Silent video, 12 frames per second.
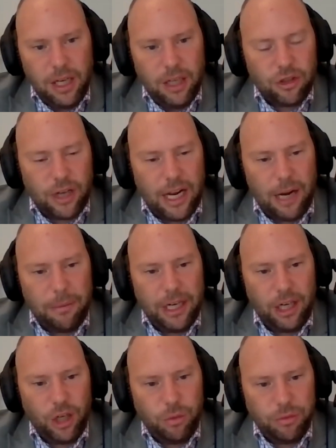So how many
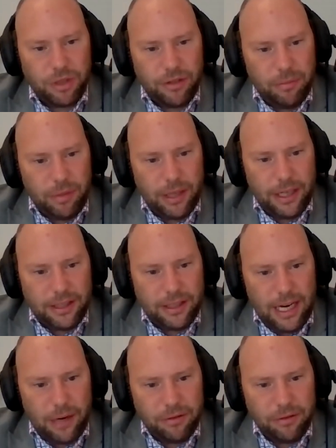looms are in place now?